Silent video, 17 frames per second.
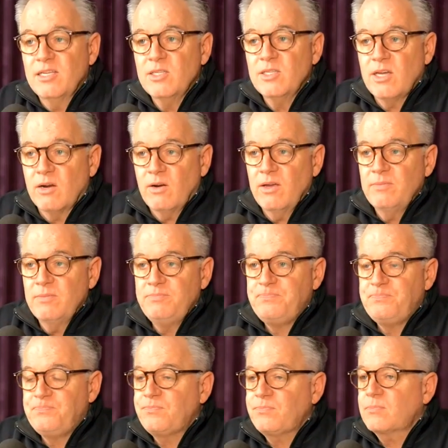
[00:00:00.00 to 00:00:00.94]
area.
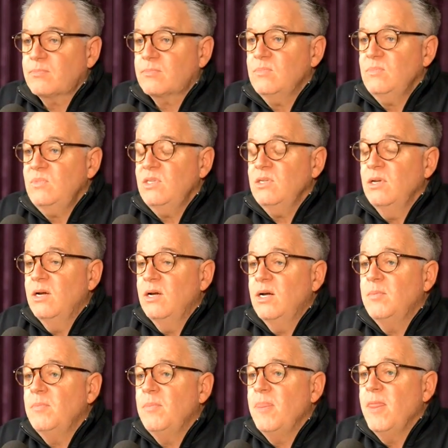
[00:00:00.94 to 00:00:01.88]

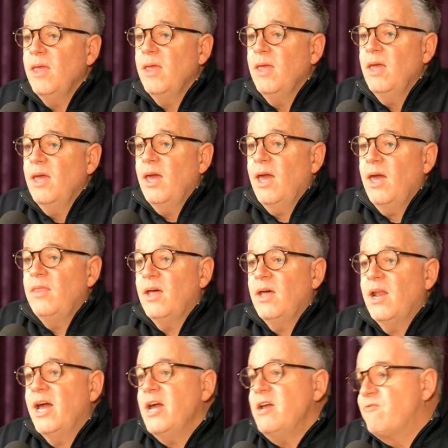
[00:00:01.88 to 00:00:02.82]
And then
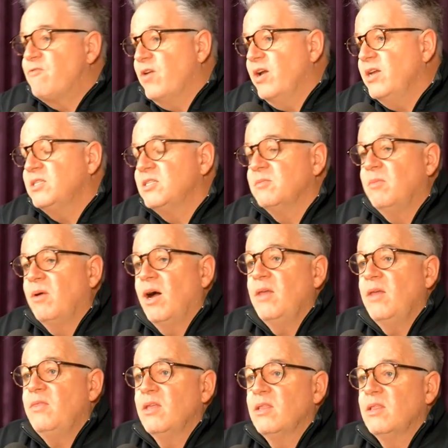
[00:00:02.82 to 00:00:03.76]
I had friends of
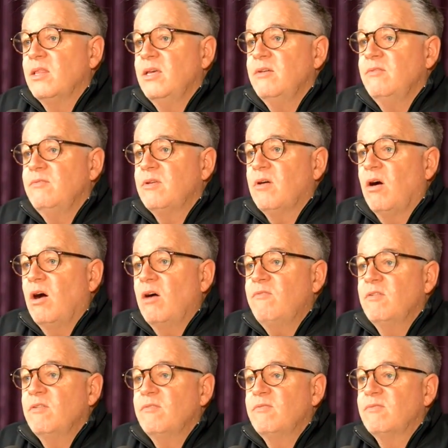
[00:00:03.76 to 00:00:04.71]
mine that lived off
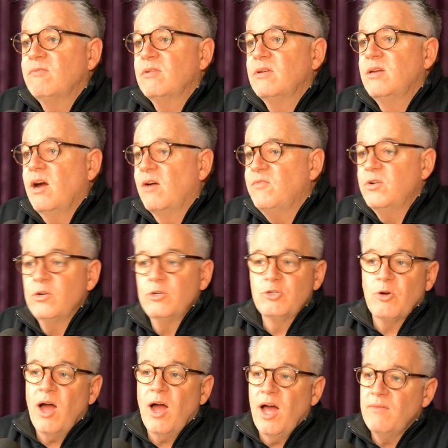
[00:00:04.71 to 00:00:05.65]
of Governor
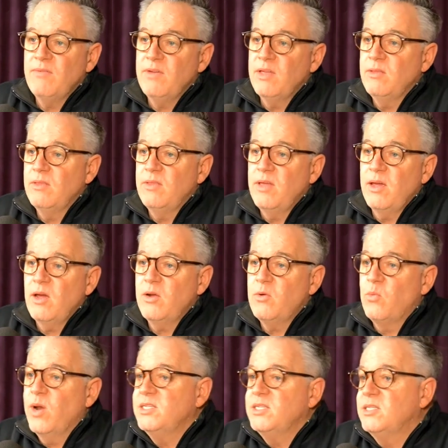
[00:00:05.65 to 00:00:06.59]
Drive, and they had
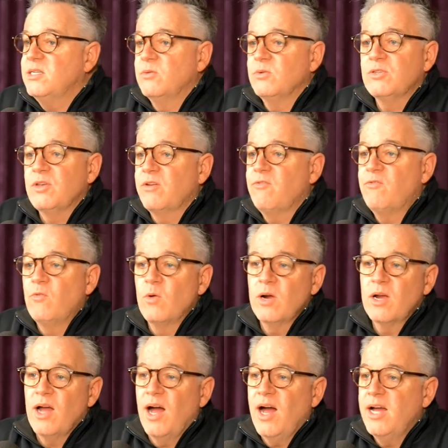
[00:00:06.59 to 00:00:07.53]
rented, there was like four
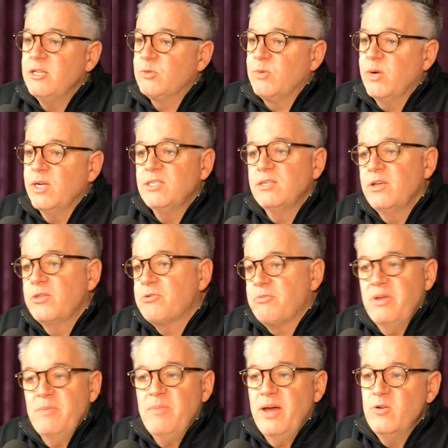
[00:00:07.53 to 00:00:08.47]
guys rented a
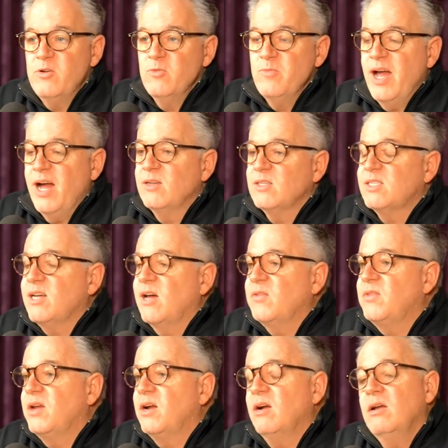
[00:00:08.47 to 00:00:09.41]
3-bedroom house out
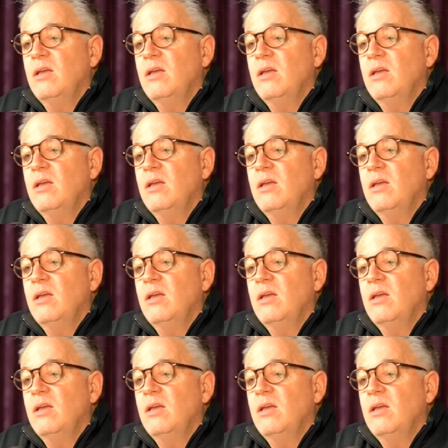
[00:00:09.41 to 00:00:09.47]
there.